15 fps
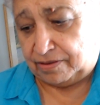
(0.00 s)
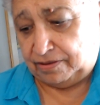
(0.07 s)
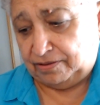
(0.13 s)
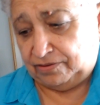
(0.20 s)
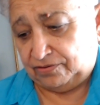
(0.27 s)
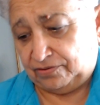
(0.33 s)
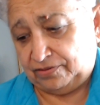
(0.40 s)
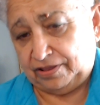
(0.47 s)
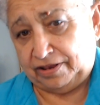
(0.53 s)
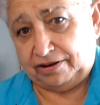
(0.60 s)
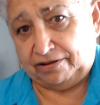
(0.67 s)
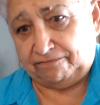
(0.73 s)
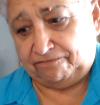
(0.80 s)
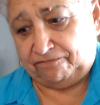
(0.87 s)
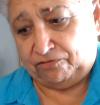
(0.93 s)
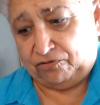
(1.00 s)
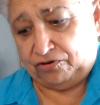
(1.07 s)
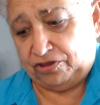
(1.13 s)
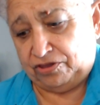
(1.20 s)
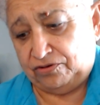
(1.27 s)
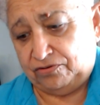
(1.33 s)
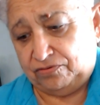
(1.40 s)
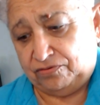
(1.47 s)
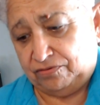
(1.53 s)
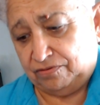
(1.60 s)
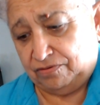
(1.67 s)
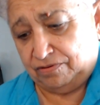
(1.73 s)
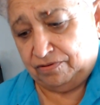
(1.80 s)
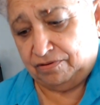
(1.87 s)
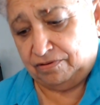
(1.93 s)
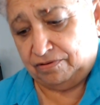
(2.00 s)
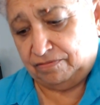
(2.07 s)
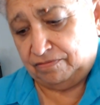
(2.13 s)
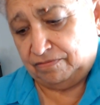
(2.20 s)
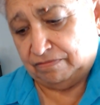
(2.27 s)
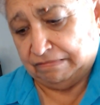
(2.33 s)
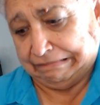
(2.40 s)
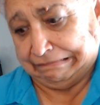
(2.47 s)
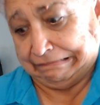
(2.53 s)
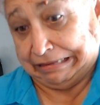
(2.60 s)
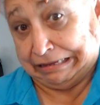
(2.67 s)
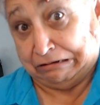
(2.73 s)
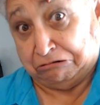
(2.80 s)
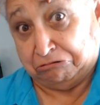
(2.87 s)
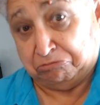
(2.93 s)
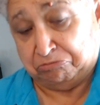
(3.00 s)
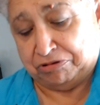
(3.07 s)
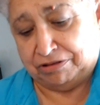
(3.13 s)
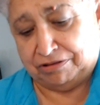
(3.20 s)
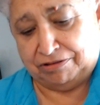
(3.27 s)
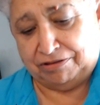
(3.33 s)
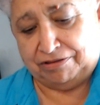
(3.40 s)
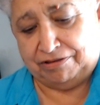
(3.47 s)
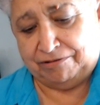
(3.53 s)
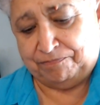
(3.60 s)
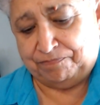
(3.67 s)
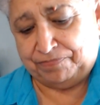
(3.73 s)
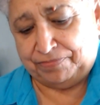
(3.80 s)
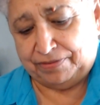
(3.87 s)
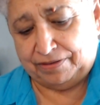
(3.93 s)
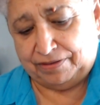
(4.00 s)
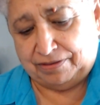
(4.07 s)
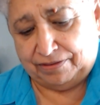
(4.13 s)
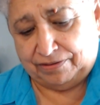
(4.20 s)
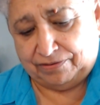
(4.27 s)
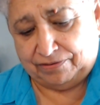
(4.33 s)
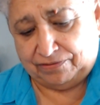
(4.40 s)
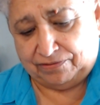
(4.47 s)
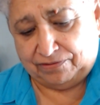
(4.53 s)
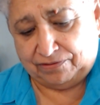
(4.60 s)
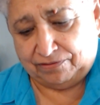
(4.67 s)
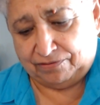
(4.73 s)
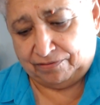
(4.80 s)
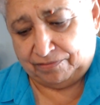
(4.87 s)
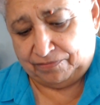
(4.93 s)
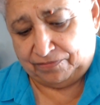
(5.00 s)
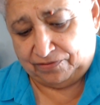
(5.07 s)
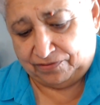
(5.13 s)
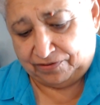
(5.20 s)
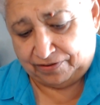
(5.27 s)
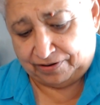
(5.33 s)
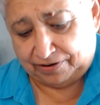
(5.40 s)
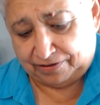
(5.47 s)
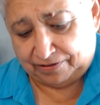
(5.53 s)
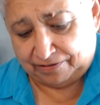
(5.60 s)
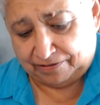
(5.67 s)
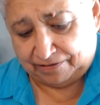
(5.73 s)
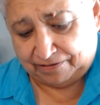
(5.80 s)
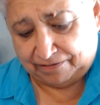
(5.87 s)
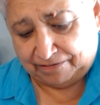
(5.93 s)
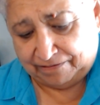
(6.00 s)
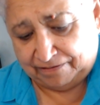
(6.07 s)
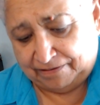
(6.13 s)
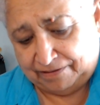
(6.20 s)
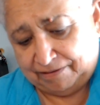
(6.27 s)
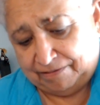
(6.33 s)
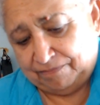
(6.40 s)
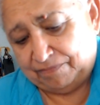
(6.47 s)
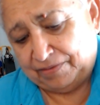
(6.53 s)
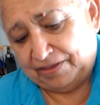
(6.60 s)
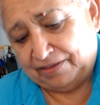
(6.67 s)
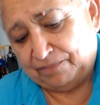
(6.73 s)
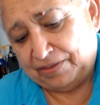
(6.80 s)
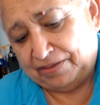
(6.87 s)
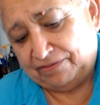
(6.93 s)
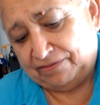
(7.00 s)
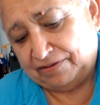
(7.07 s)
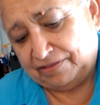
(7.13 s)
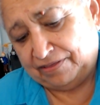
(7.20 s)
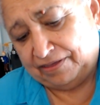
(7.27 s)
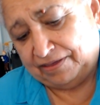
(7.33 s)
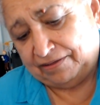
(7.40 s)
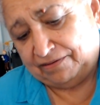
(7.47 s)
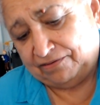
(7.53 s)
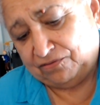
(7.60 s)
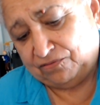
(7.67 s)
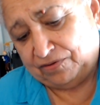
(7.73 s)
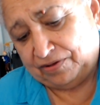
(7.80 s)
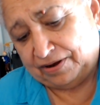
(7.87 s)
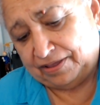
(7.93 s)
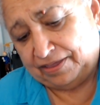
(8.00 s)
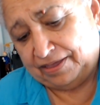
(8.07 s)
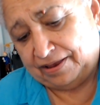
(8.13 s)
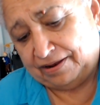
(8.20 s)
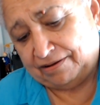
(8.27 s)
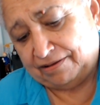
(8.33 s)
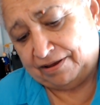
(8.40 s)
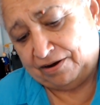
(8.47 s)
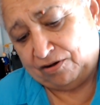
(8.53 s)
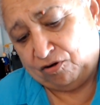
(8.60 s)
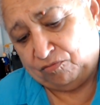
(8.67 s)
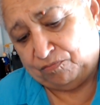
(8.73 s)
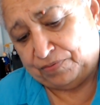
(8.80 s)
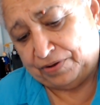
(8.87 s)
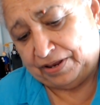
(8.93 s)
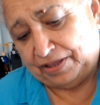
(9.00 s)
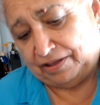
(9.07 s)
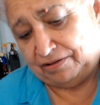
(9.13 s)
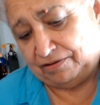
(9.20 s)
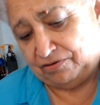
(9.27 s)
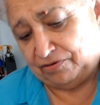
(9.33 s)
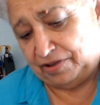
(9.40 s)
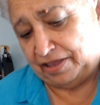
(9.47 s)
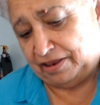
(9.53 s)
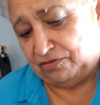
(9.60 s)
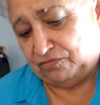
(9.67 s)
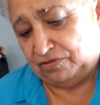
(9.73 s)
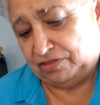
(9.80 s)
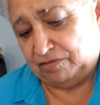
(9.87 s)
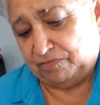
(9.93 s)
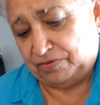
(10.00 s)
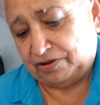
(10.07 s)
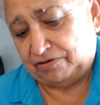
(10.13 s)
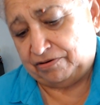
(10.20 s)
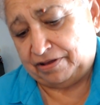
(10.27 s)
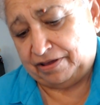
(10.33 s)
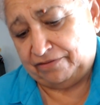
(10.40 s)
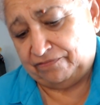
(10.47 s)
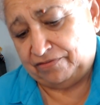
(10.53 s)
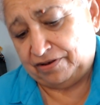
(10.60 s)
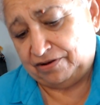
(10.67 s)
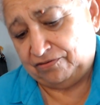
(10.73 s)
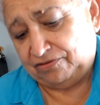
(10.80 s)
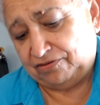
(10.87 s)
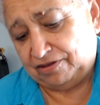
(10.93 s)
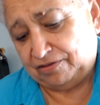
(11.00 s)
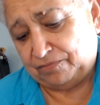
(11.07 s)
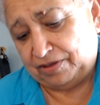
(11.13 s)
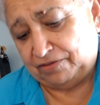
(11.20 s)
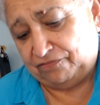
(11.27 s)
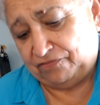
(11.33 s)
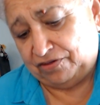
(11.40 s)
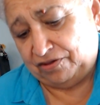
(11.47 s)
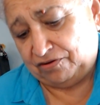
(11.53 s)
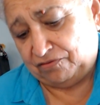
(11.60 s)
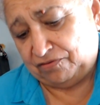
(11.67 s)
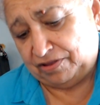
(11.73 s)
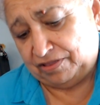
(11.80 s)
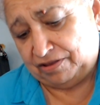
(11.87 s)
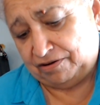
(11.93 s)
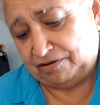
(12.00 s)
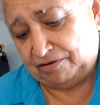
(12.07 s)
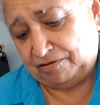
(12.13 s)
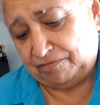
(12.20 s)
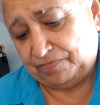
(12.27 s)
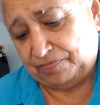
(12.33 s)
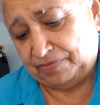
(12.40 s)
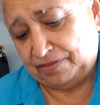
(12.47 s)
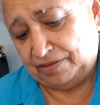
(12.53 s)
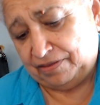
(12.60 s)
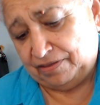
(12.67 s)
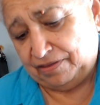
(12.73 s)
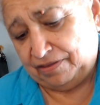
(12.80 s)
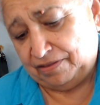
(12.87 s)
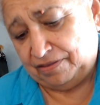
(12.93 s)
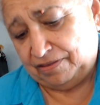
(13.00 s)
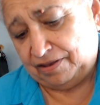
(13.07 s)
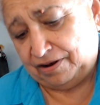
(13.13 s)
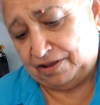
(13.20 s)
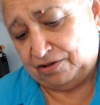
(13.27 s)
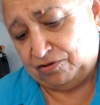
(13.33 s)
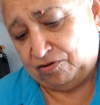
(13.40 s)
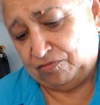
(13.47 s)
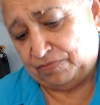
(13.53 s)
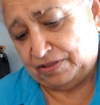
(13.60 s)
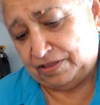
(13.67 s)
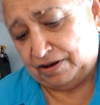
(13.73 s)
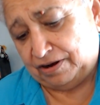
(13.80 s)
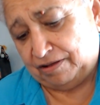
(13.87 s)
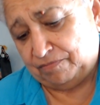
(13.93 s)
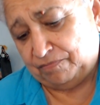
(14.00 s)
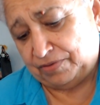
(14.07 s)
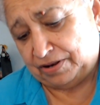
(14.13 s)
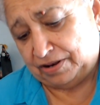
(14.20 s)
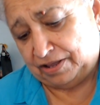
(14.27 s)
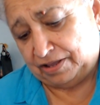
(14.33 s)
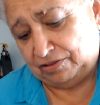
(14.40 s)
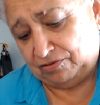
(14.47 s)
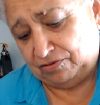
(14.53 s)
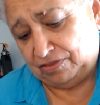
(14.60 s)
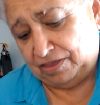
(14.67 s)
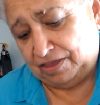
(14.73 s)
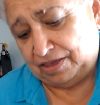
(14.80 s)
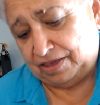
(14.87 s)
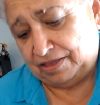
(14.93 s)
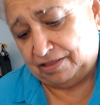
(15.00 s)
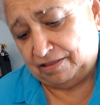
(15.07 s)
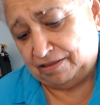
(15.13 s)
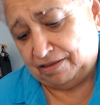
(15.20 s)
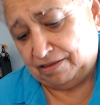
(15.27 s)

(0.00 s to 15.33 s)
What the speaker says: slit it for you, I hope. So I'm just going to, basically I just want to get an opening created with the butter knife. Then I stick my finger in there. Then I open it up, but not to the end.